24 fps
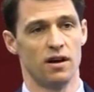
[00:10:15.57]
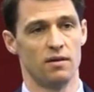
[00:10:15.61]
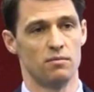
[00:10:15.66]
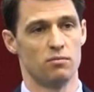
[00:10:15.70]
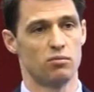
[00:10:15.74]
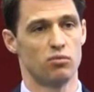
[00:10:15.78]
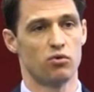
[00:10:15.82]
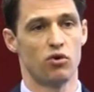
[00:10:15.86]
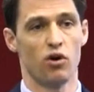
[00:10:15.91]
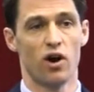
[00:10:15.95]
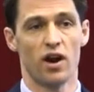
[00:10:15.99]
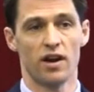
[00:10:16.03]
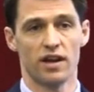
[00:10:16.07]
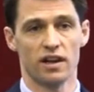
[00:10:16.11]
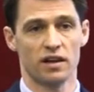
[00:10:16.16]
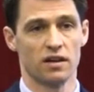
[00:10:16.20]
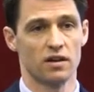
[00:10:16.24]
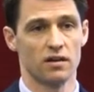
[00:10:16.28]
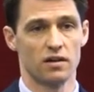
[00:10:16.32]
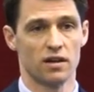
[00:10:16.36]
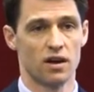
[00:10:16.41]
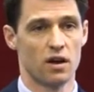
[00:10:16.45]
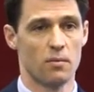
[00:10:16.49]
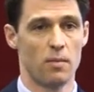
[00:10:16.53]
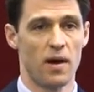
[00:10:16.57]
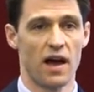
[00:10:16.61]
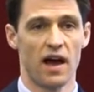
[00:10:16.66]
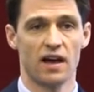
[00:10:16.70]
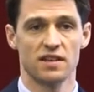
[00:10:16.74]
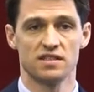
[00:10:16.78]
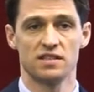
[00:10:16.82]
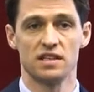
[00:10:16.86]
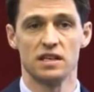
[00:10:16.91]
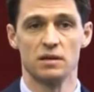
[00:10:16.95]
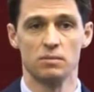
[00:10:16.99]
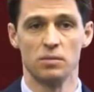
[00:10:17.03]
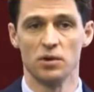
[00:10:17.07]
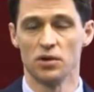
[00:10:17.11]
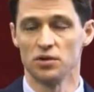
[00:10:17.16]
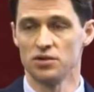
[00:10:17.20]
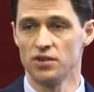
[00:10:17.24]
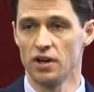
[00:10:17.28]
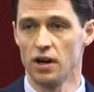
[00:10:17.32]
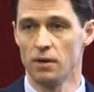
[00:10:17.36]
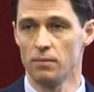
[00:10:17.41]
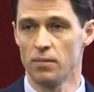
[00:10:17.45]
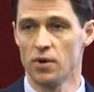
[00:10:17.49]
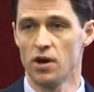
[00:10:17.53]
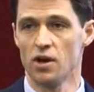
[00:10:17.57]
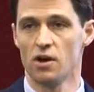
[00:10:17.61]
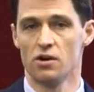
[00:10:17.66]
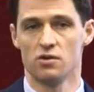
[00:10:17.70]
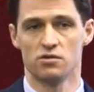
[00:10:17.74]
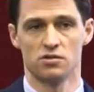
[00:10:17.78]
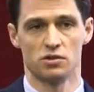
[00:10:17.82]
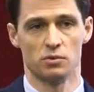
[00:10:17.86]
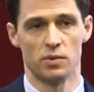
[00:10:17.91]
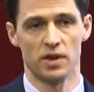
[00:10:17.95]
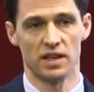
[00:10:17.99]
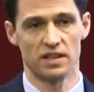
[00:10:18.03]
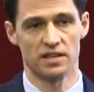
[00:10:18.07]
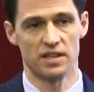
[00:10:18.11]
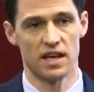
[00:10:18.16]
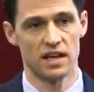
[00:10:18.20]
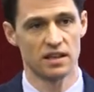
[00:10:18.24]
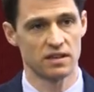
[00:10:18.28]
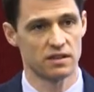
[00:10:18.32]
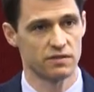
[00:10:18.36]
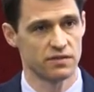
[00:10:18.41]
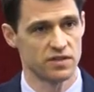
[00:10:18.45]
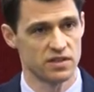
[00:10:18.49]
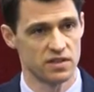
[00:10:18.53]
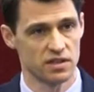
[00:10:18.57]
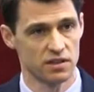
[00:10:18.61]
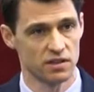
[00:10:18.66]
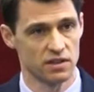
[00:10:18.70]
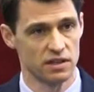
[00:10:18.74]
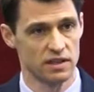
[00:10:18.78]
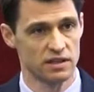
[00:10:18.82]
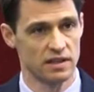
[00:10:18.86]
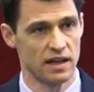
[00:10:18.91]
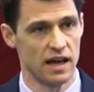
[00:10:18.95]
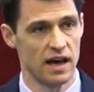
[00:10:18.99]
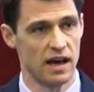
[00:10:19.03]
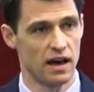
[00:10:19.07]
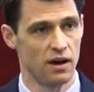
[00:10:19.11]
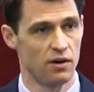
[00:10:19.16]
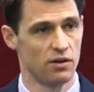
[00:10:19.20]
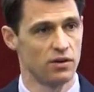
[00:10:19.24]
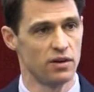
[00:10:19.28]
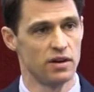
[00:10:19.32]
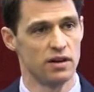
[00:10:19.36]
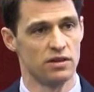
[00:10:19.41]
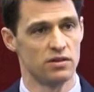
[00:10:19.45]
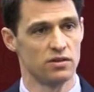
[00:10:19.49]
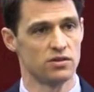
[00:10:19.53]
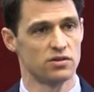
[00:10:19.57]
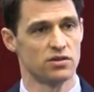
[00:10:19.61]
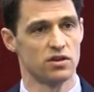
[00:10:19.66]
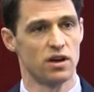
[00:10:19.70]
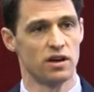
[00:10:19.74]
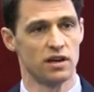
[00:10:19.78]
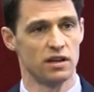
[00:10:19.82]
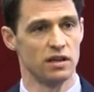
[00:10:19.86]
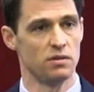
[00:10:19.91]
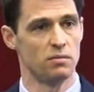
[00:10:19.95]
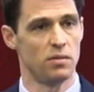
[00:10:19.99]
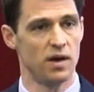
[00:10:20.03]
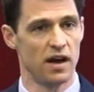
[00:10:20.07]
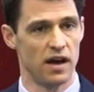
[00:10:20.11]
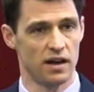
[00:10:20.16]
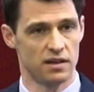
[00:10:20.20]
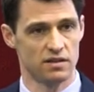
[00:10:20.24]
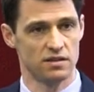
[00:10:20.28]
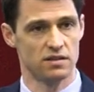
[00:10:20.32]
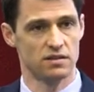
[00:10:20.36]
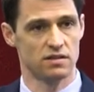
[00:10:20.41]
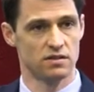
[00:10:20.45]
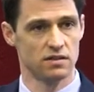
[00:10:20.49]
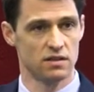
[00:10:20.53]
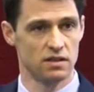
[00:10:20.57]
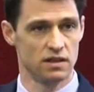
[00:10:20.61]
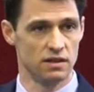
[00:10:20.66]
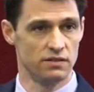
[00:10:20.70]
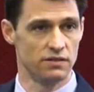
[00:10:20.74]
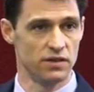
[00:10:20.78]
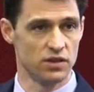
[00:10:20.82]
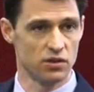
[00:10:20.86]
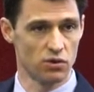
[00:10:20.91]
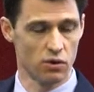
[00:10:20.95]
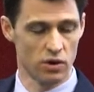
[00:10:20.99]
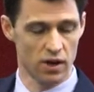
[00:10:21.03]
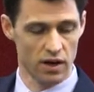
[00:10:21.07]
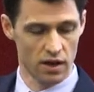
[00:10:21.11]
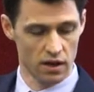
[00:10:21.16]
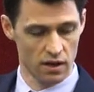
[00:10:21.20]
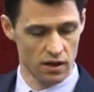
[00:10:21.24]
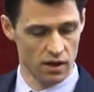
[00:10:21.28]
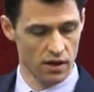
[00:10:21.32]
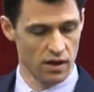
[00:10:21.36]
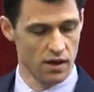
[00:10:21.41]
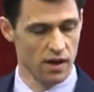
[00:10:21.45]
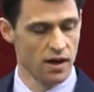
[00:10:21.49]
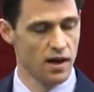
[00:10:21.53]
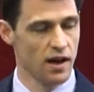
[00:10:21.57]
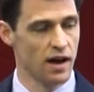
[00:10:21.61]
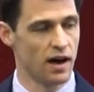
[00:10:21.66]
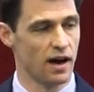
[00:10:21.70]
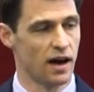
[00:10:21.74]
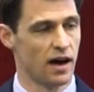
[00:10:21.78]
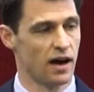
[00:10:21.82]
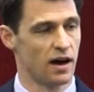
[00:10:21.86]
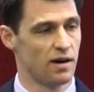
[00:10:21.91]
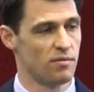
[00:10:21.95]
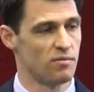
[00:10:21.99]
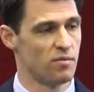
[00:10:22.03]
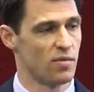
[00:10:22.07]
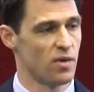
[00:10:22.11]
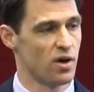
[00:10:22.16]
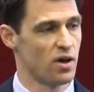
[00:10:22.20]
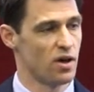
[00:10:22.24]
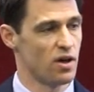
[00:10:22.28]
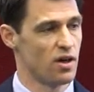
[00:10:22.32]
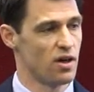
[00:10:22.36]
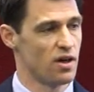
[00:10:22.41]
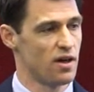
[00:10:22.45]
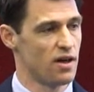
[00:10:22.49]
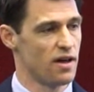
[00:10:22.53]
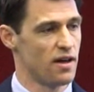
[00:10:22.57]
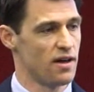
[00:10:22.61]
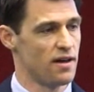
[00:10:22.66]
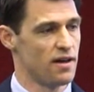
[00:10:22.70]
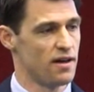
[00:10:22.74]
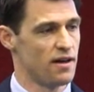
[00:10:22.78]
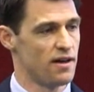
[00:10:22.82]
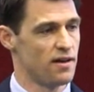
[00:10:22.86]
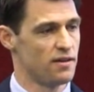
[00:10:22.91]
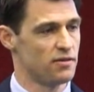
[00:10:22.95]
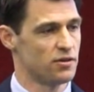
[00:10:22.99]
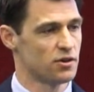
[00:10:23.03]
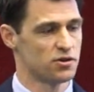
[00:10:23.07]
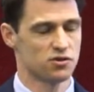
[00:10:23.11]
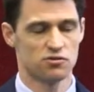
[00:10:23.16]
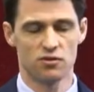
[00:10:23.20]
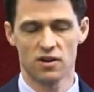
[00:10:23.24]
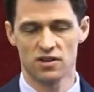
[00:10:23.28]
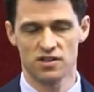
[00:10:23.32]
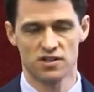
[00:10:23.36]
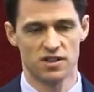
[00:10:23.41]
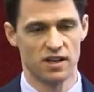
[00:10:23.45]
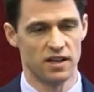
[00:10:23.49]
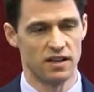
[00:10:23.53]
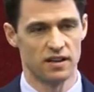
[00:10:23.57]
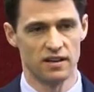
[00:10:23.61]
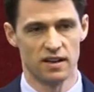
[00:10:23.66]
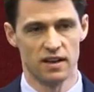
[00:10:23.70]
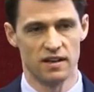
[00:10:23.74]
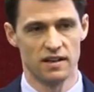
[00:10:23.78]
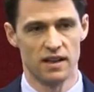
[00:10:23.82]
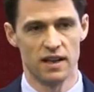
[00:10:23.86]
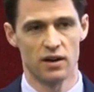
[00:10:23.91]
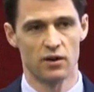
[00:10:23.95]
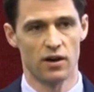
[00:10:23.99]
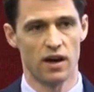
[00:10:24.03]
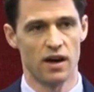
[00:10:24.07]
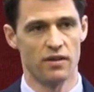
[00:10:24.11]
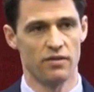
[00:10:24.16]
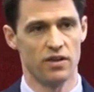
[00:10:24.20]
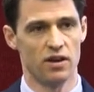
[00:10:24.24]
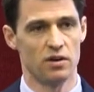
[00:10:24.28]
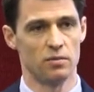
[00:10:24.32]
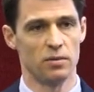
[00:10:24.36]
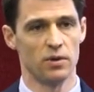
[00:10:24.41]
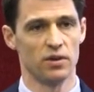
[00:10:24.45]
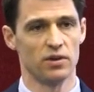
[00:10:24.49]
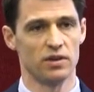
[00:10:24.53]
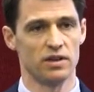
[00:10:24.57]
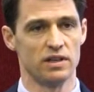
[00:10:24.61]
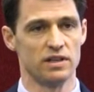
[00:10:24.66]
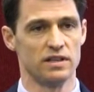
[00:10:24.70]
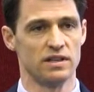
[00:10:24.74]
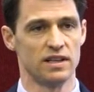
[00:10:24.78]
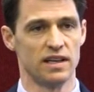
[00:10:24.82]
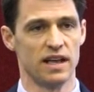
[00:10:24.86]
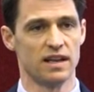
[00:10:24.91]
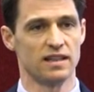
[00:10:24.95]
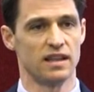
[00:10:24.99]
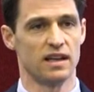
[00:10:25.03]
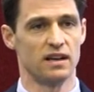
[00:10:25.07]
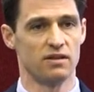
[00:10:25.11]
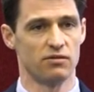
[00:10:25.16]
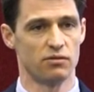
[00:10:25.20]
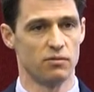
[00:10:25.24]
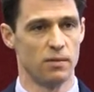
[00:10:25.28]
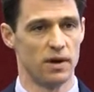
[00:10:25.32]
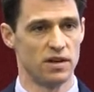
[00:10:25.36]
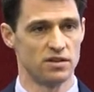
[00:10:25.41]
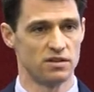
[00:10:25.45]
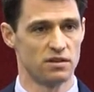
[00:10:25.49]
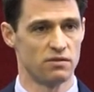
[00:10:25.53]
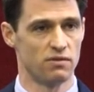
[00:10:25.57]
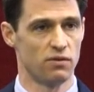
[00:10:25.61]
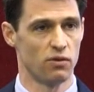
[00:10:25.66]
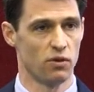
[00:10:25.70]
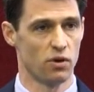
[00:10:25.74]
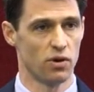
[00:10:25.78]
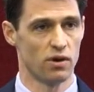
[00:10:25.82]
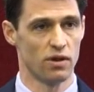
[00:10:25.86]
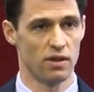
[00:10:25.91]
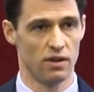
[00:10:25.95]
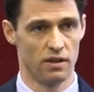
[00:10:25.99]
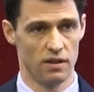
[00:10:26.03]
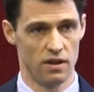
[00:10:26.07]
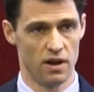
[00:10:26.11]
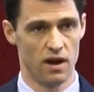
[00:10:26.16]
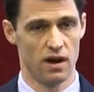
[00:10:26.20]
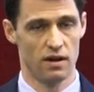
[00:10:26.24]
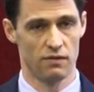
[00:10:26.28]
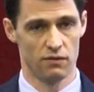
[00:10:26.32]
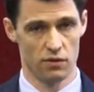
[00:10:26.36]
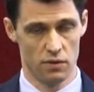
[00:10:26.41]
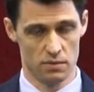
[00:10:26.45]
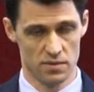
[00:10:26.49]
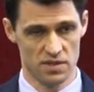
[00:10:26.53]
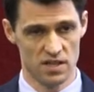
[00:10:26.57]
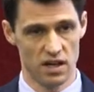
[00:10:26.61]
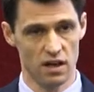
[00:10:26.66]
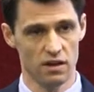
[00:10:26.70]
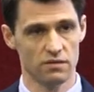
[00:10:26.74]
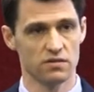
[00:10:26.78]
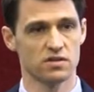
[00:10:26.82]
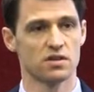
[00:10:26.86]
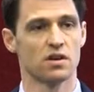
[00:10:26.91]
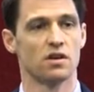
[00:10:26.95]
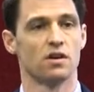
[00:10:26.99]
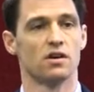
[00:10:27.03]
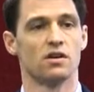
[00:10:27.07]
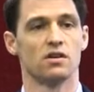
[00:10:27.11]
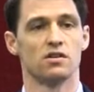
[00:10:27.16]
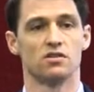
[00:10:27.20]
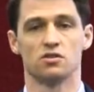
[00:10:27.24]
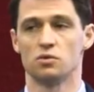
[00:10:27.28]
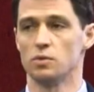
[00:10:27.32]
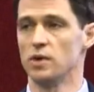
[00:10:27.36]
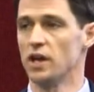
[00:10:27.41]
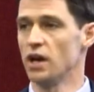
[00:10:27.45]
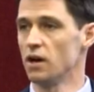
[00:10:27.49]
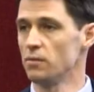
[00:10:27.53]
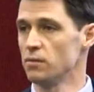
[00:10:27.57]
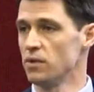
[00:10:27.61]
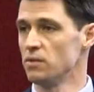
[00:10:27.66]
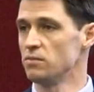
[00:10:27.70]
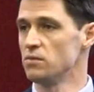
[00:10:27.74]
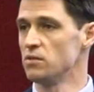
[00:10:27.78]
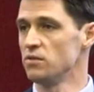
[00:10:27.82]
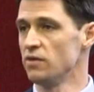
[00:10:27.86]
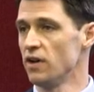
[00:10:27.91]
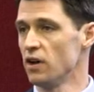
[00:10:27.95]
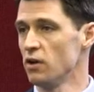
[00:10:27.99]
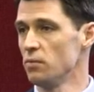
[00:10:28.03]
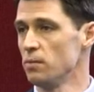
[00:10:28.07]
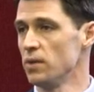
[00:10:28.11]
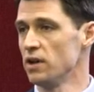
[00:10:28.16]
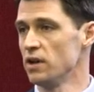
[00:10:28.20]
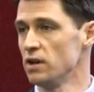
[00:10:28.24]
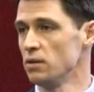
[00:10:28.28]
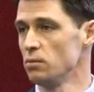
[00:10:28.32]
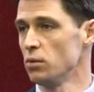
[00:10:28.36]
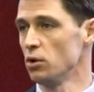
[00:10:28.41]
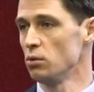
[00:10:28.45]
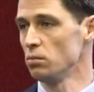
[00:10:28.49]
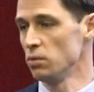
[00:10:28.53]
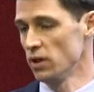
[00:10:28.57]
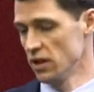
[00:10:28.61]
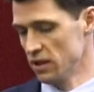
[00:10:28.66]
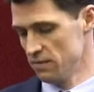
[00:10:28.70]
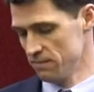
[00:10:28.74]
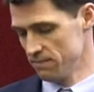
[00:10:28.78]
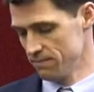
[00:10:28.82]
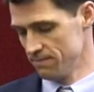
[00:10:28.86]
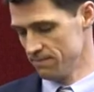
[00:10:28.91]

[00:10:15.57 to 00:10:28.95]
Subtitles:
product capacity built up so we can take the facility down and there's not an impact to inventory. They're stretched thin, and they don't have that ability to get that information for themselves, so we help them develop it in a pull plan.